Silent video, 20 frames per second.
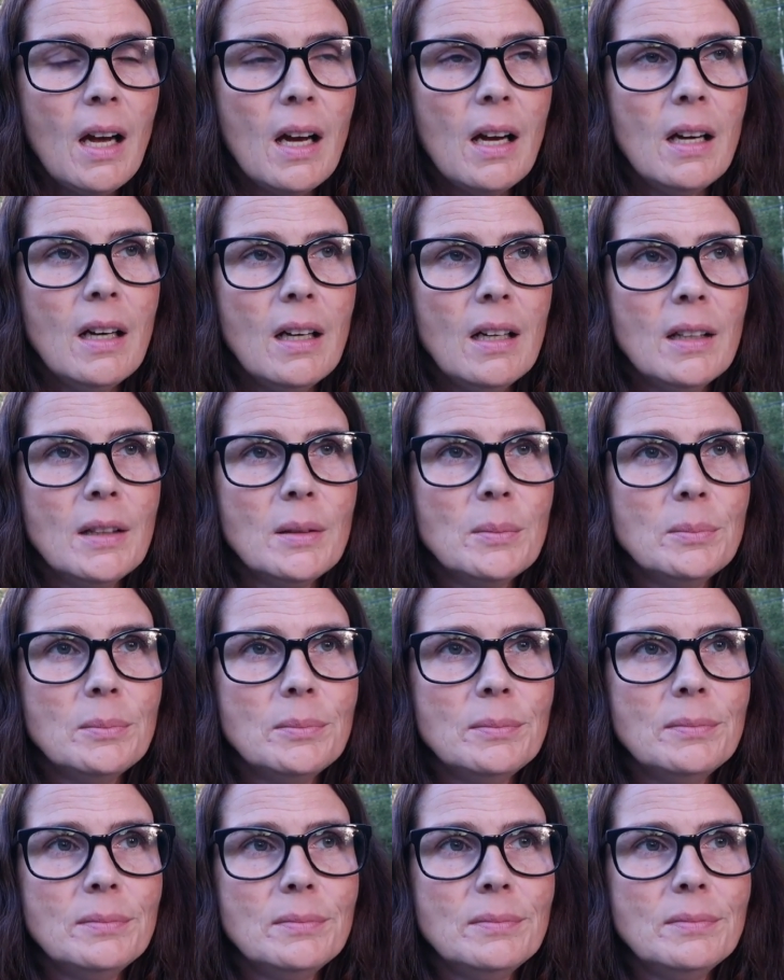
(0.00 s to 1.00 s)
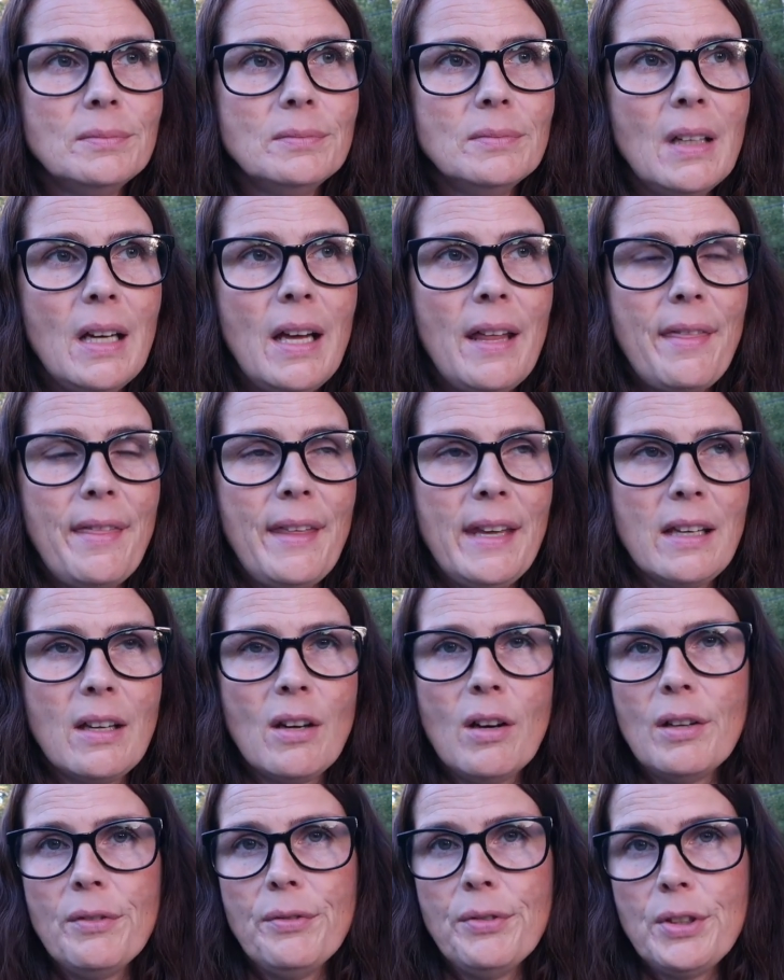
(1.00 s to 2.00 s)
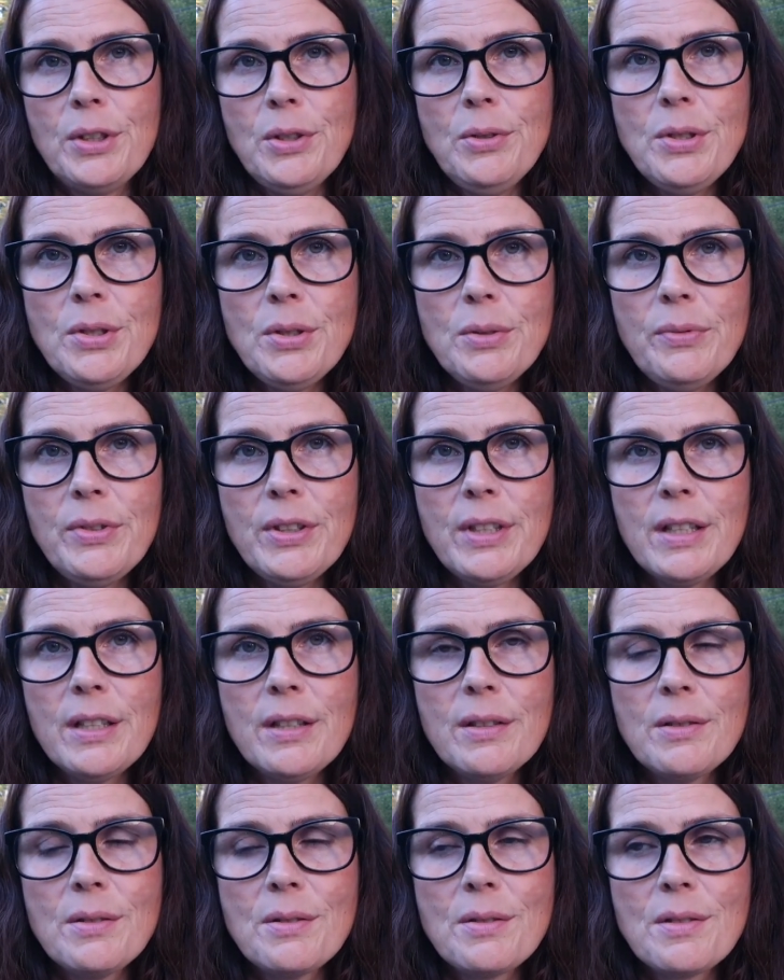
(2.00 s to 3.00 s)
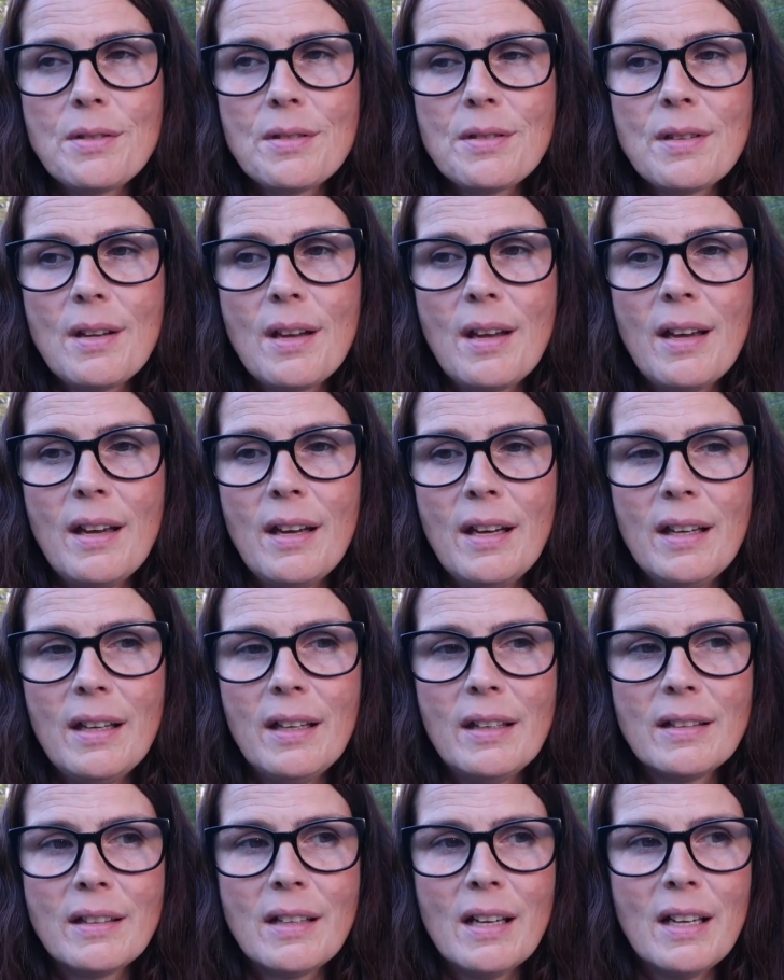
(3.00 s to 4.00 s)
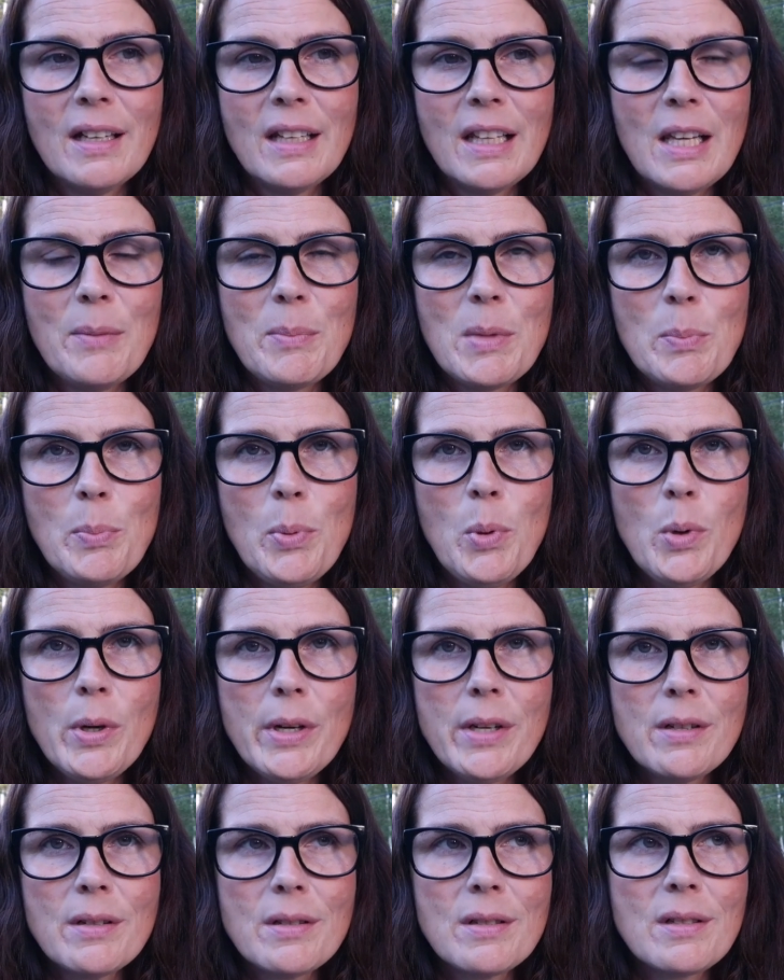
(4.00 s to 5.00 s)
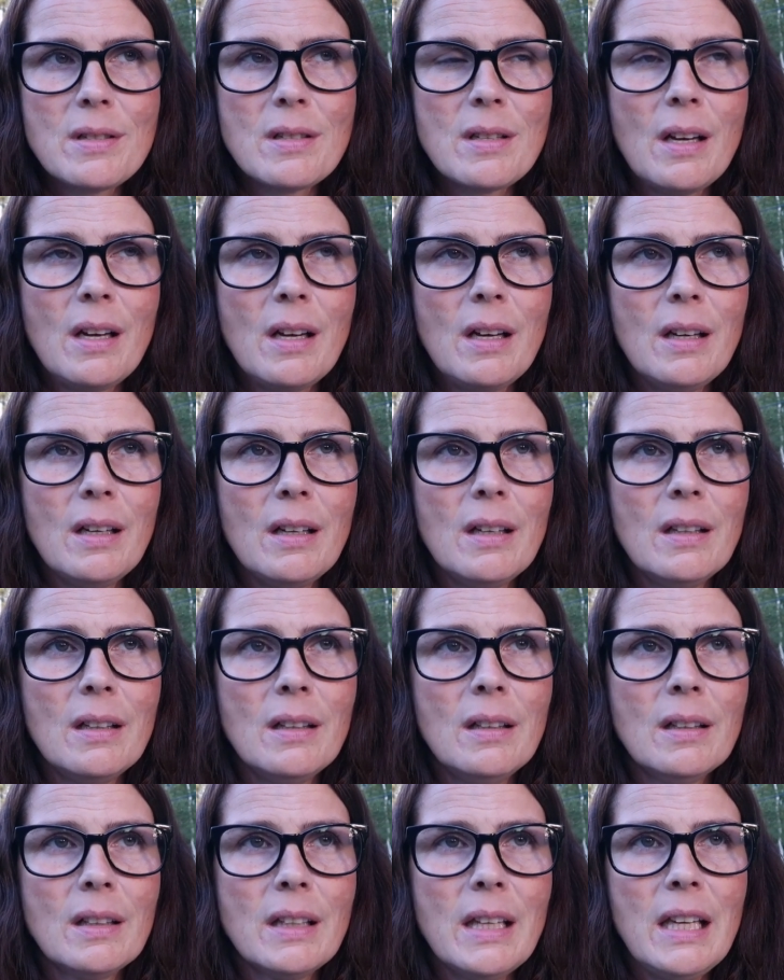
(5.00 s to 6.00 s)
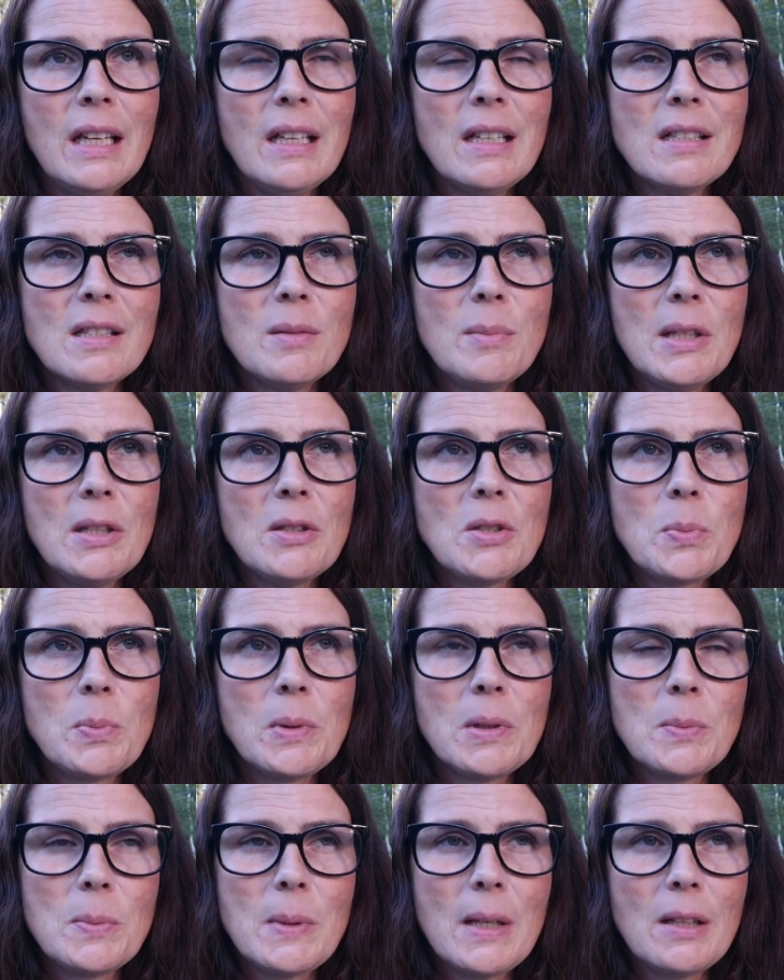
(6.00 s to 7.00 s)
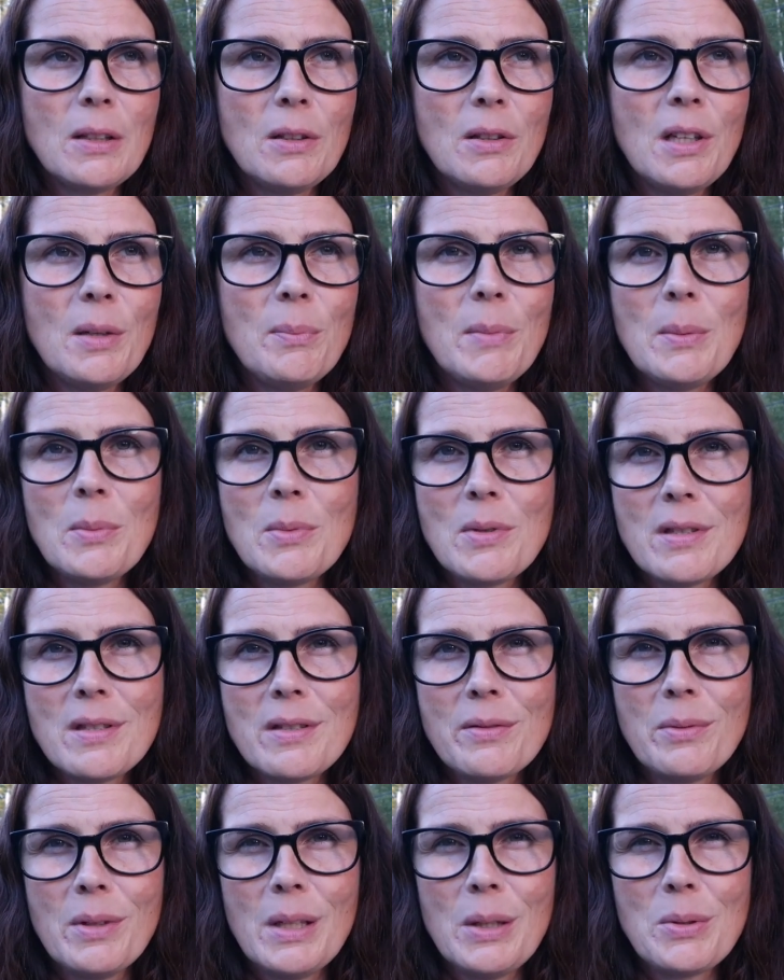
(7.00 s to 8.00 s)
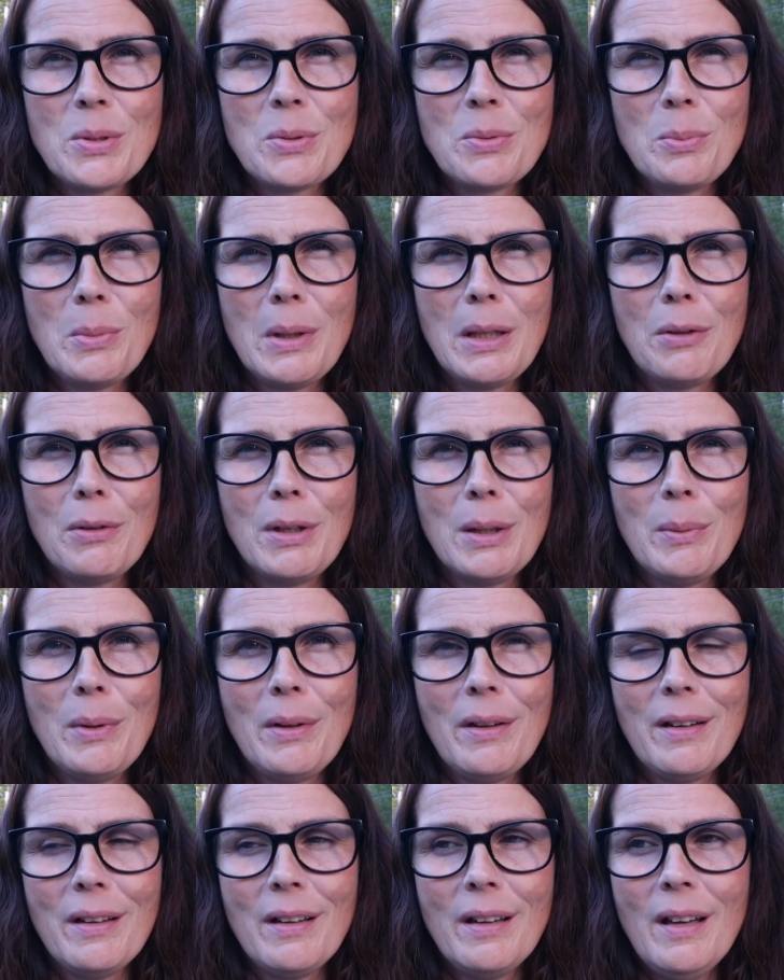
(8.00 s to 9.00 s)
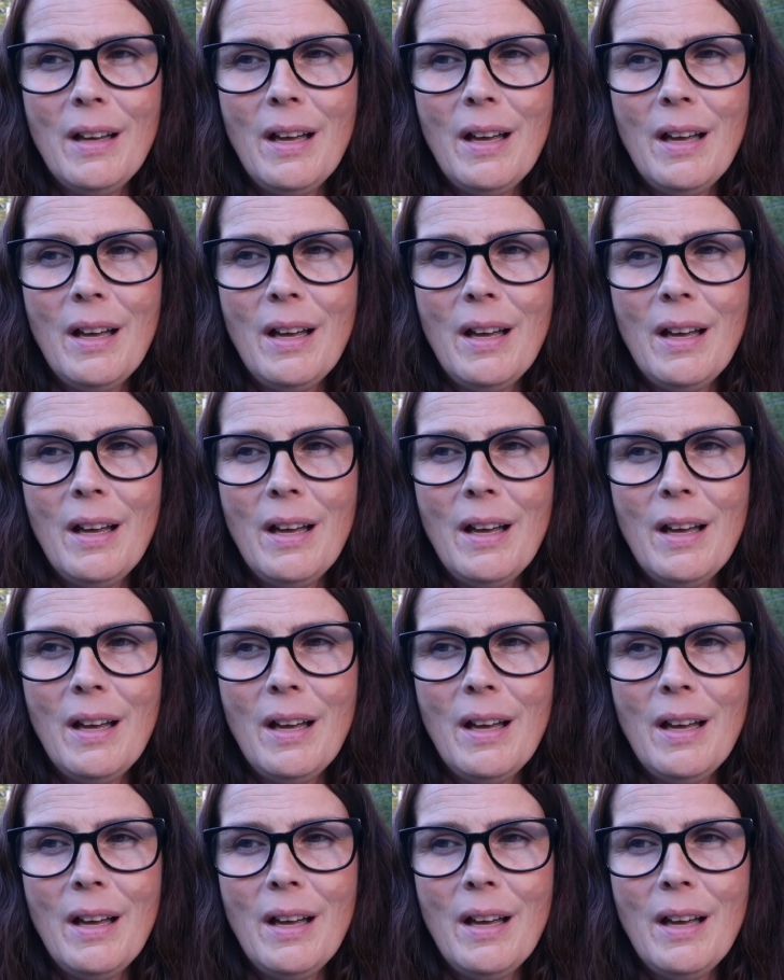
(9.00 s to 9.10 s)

And thank God for YouTube videos, and kind of gave me pointers. Canning tomatoes brings back a lot of memories of when I was with my grandmother.